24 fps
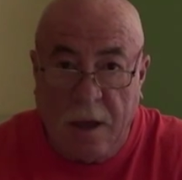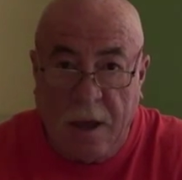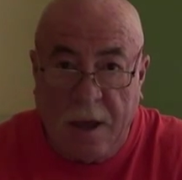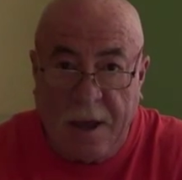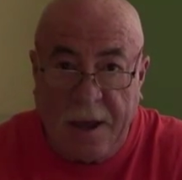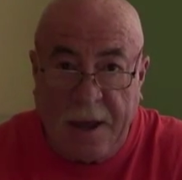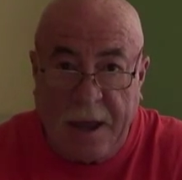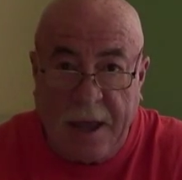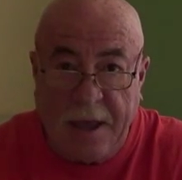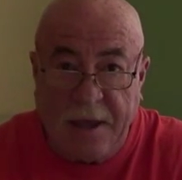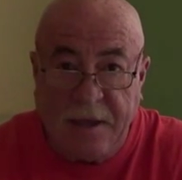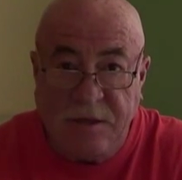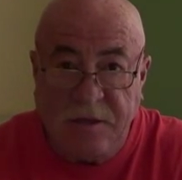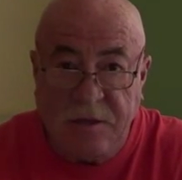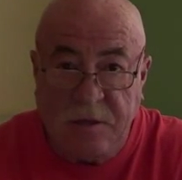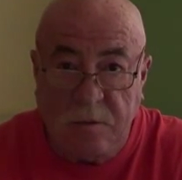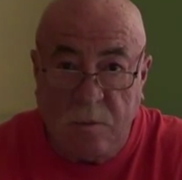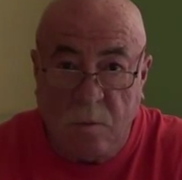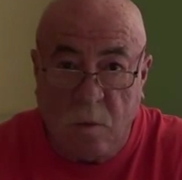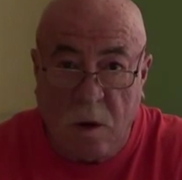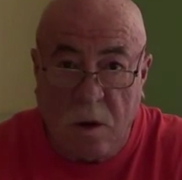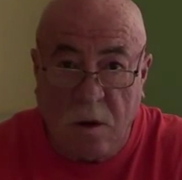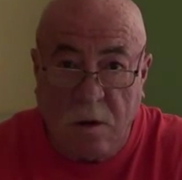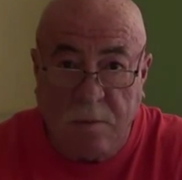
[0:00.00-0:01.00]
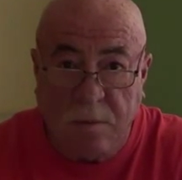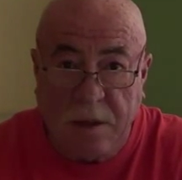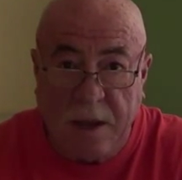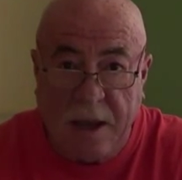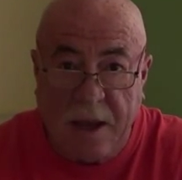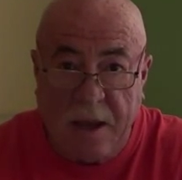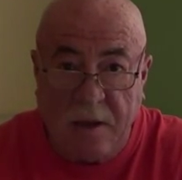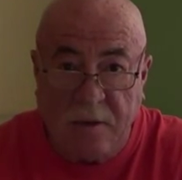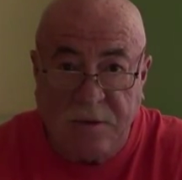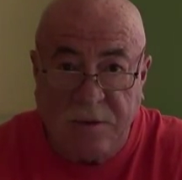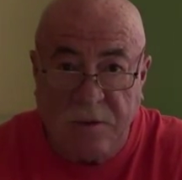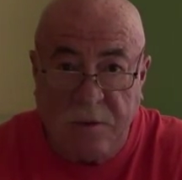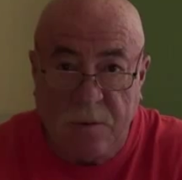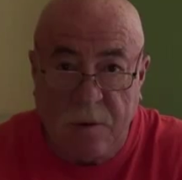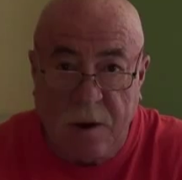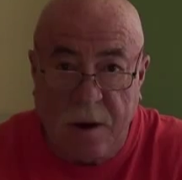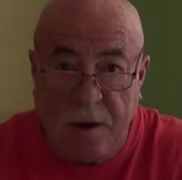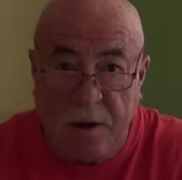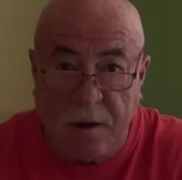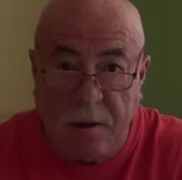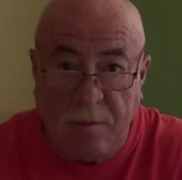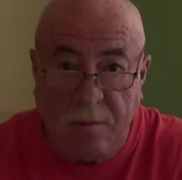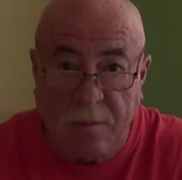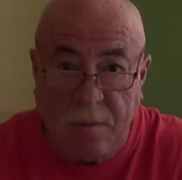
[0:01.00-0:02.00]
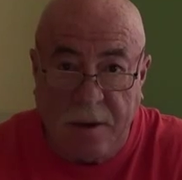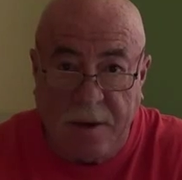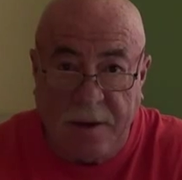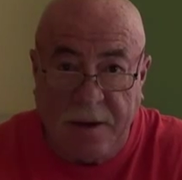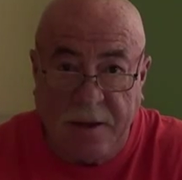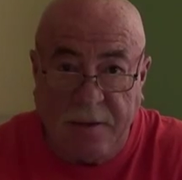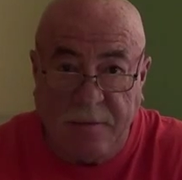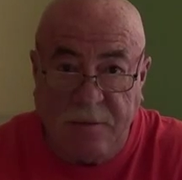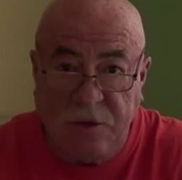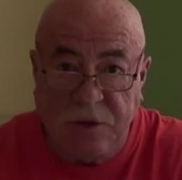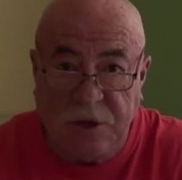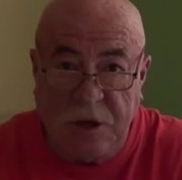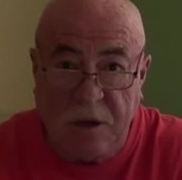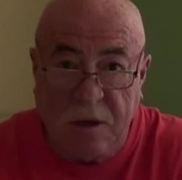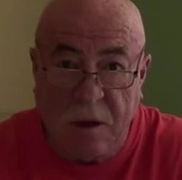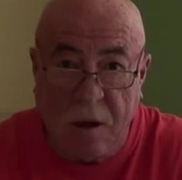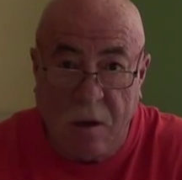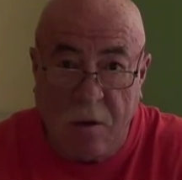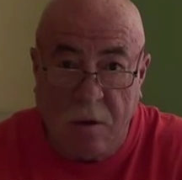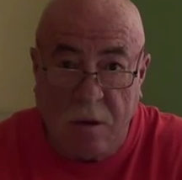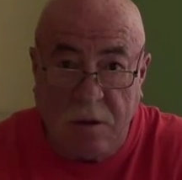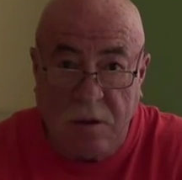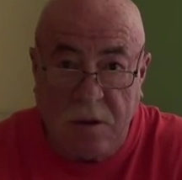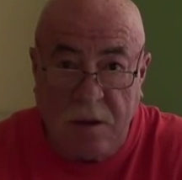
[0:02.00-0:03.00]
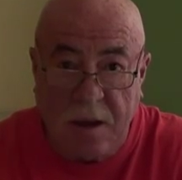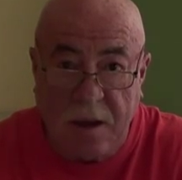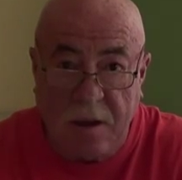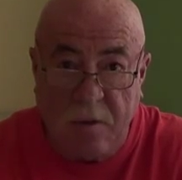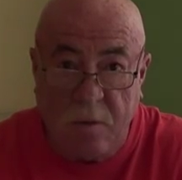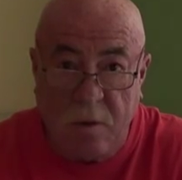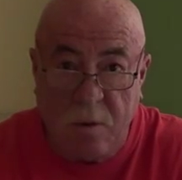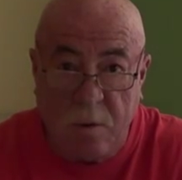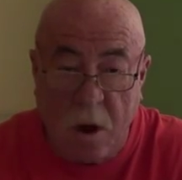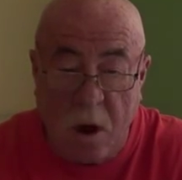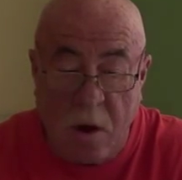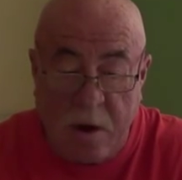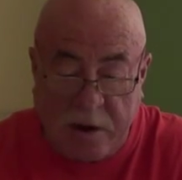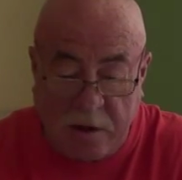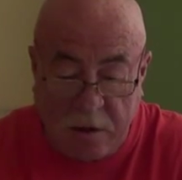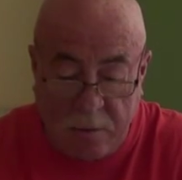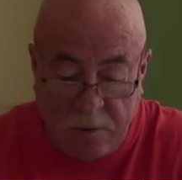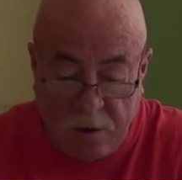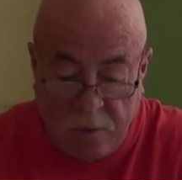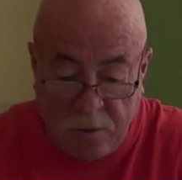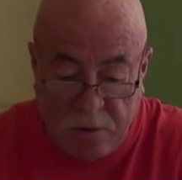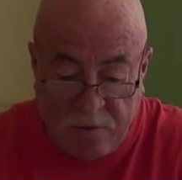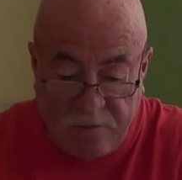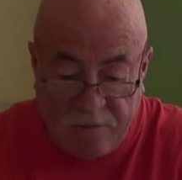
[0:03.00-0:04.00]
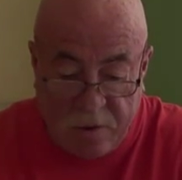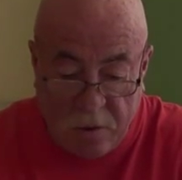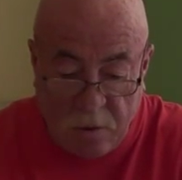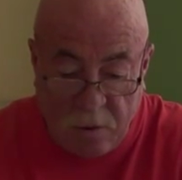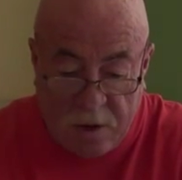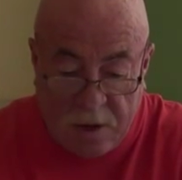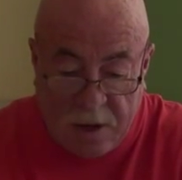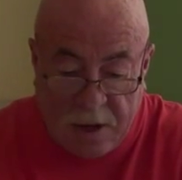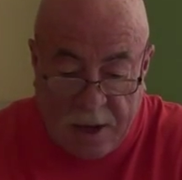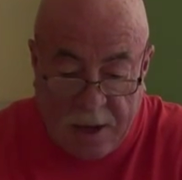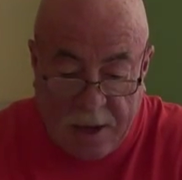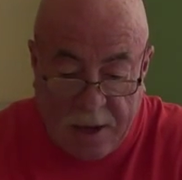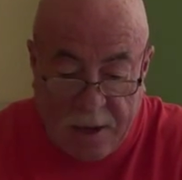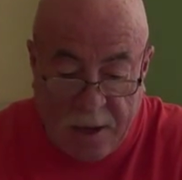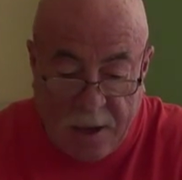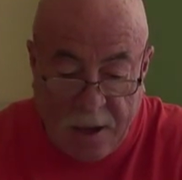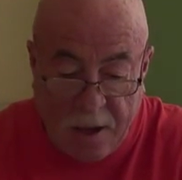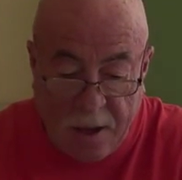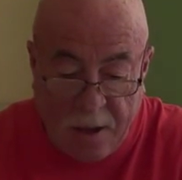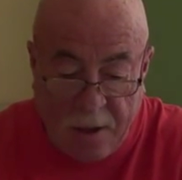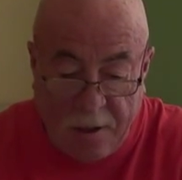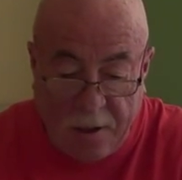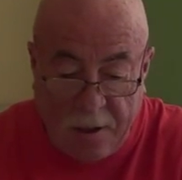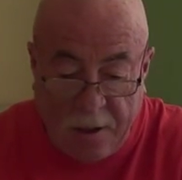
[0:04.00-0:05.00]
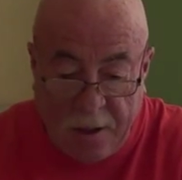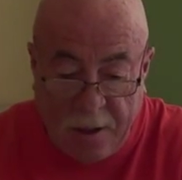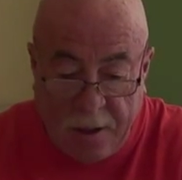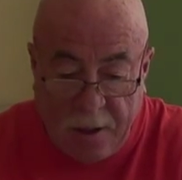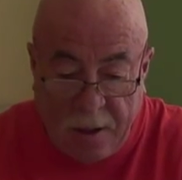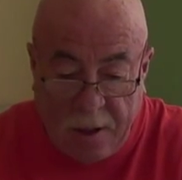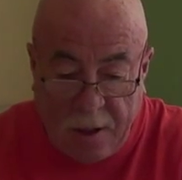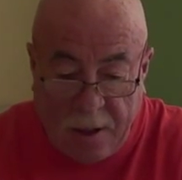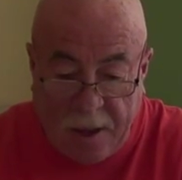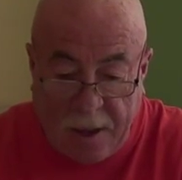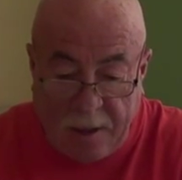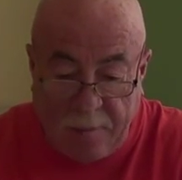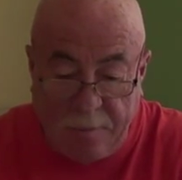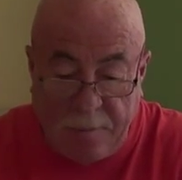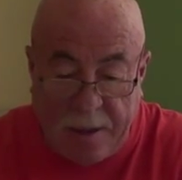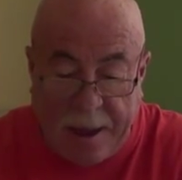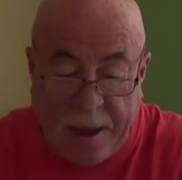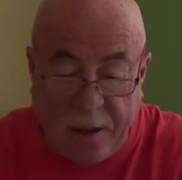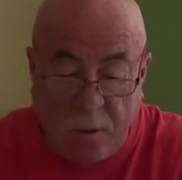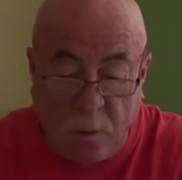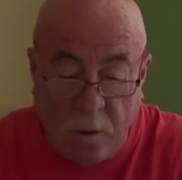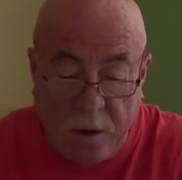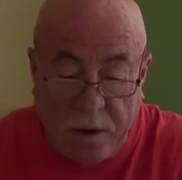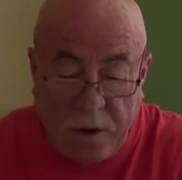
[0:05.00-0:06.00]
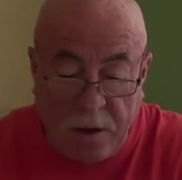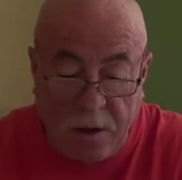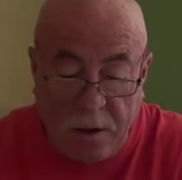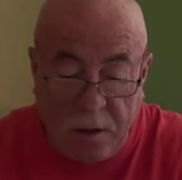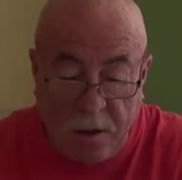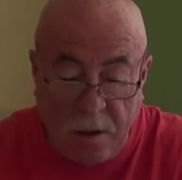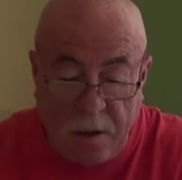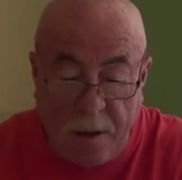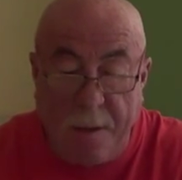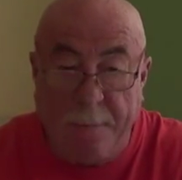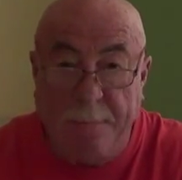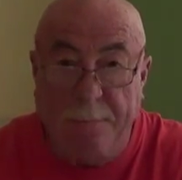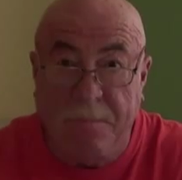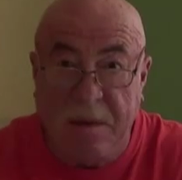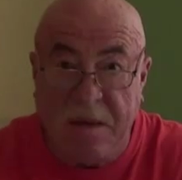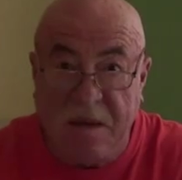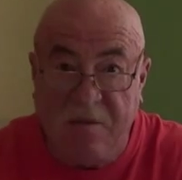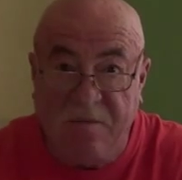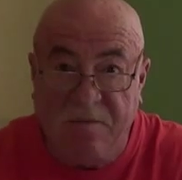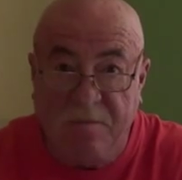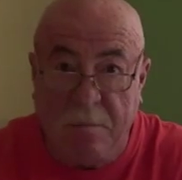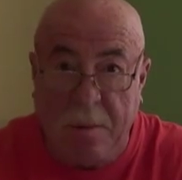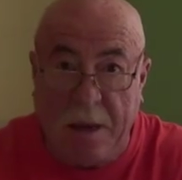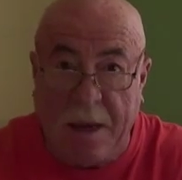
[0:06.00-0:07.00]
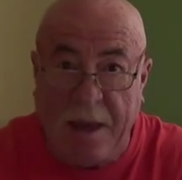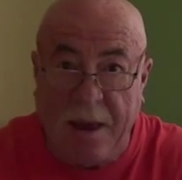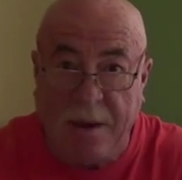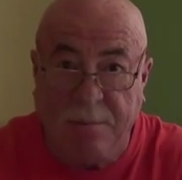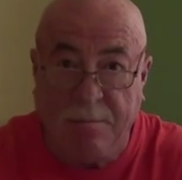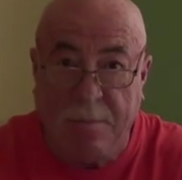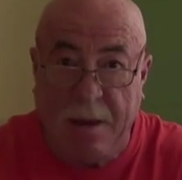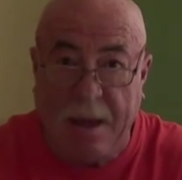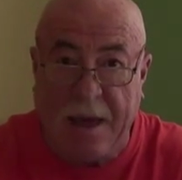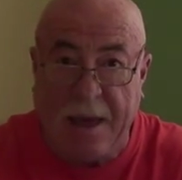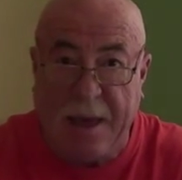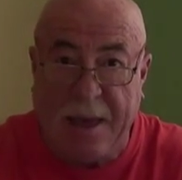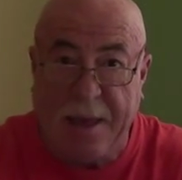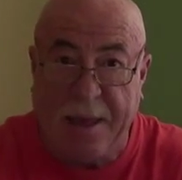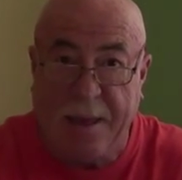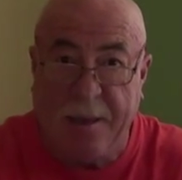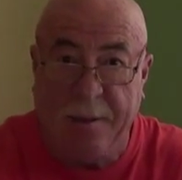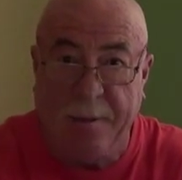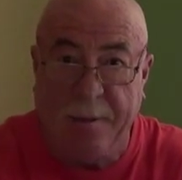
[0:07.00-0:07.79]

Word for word: Hi guys and welcome to How's It Rate. My name's Chico and today we're going to be reviewing a, uh, a banquet beef pot pie.